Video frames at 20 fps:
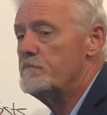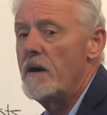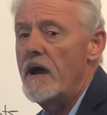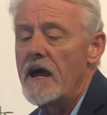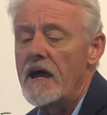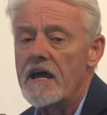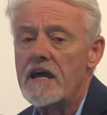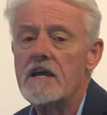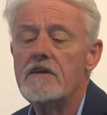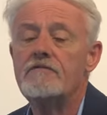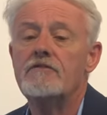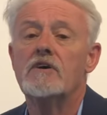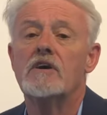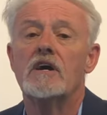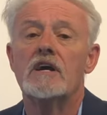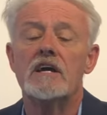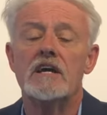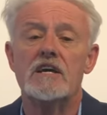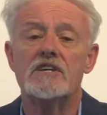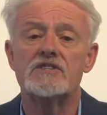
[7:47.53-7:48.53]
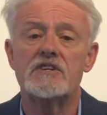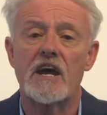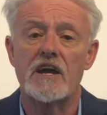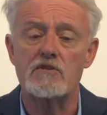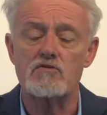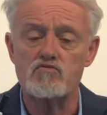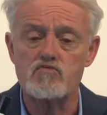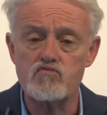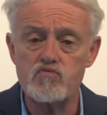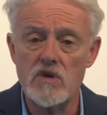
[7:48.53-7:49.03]
behavior is a
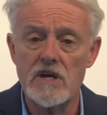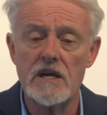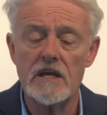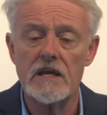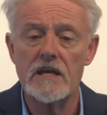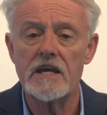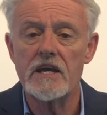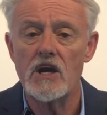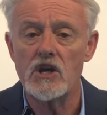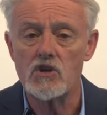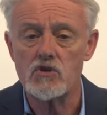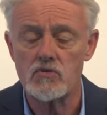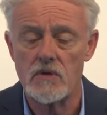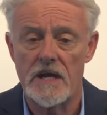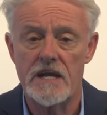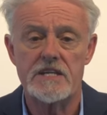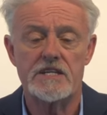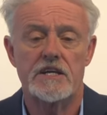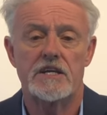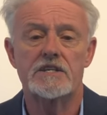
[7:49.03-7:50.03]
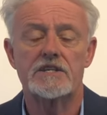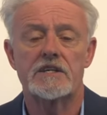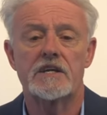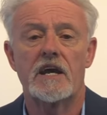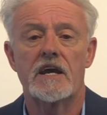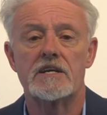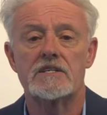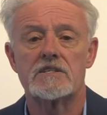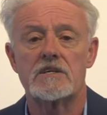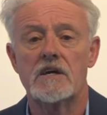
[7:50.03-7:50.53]
really great
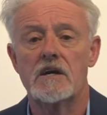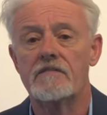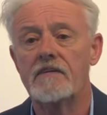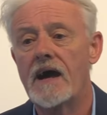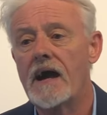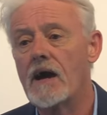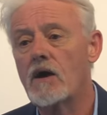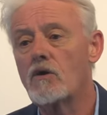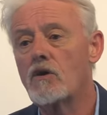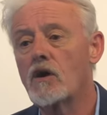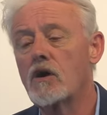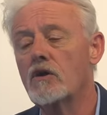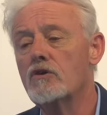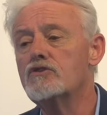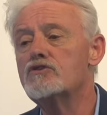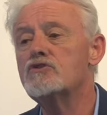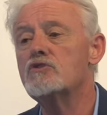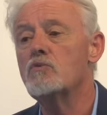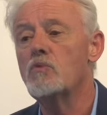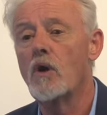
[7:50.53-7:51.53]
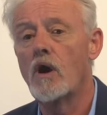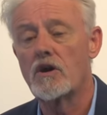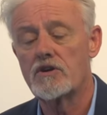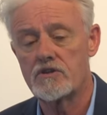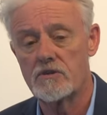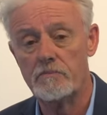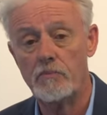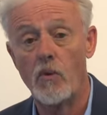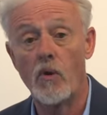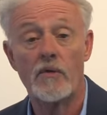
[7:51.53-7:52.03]
indicator of how close you are to the
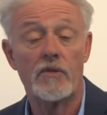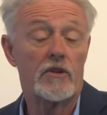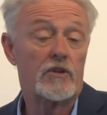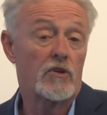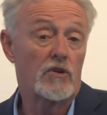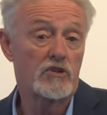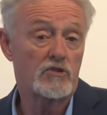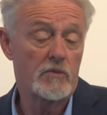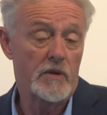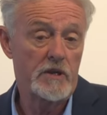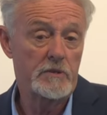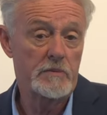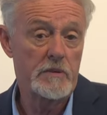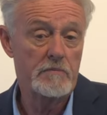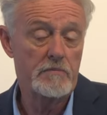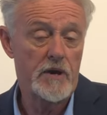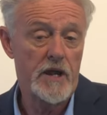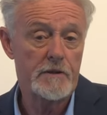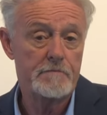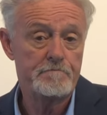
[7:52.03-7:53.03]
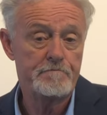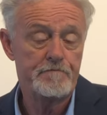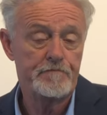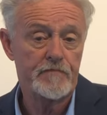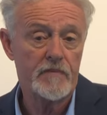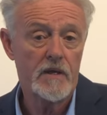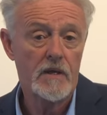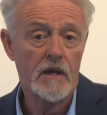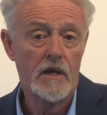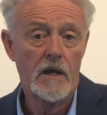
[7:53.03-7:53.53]
point the dog's ready to be bred.
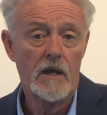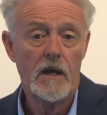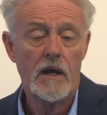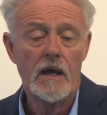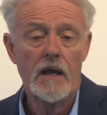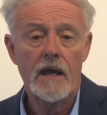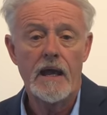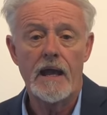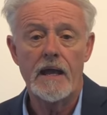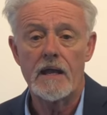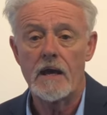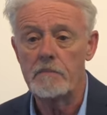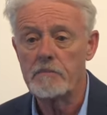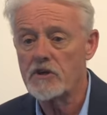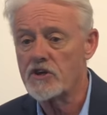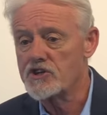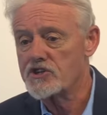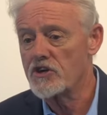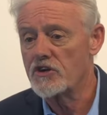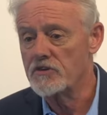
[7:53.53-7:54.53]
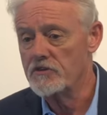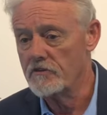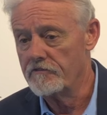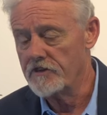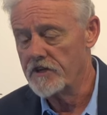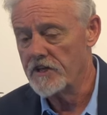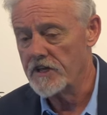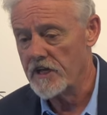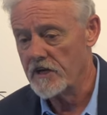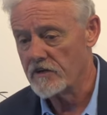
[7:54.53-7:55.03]
And I'm gonna show you a
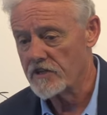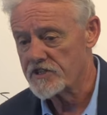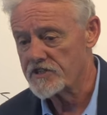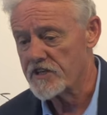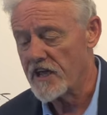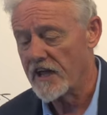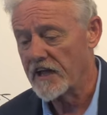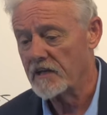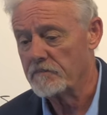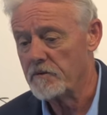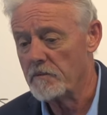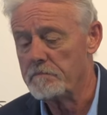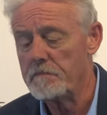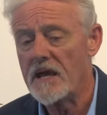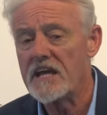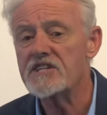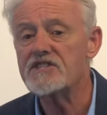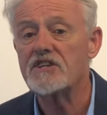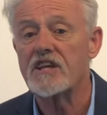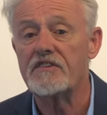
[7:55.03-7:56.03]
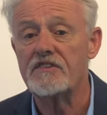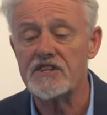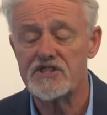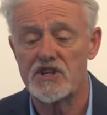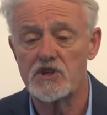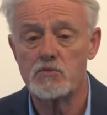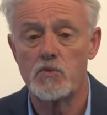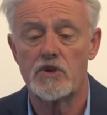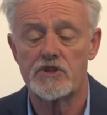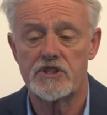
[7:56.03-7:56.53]
video here in a second, but basically this
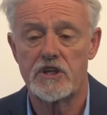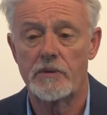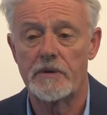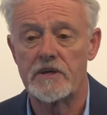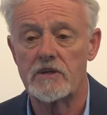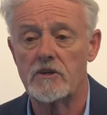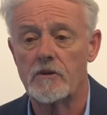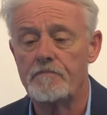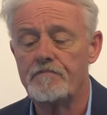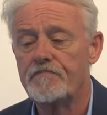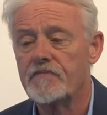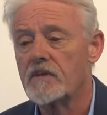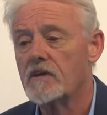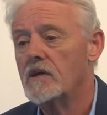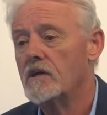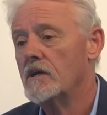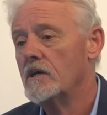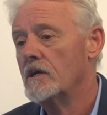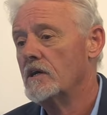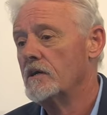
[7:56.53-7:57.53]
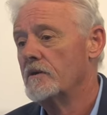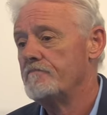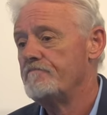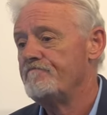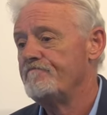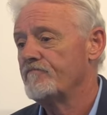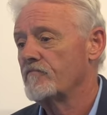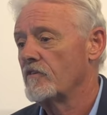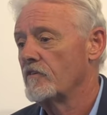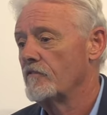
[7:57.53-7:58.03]
is what's going on.
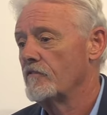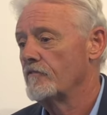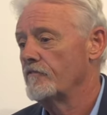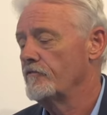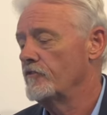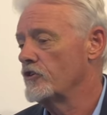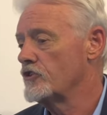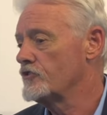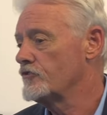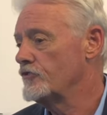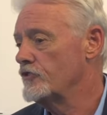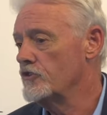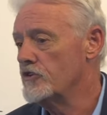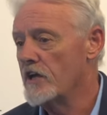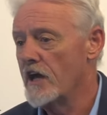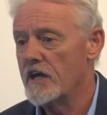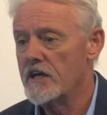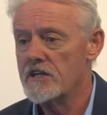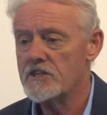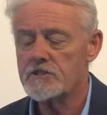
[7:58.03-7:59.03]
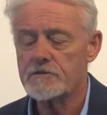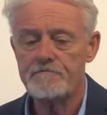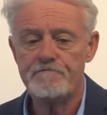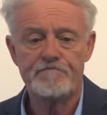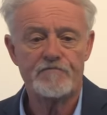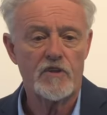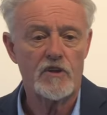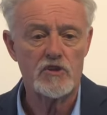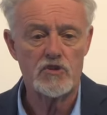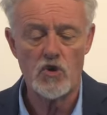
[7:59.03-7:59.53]
First few days,
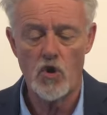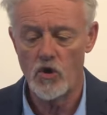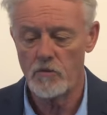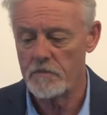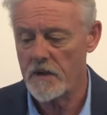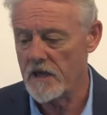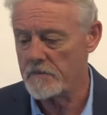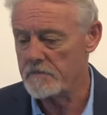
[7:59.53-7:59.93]
dog may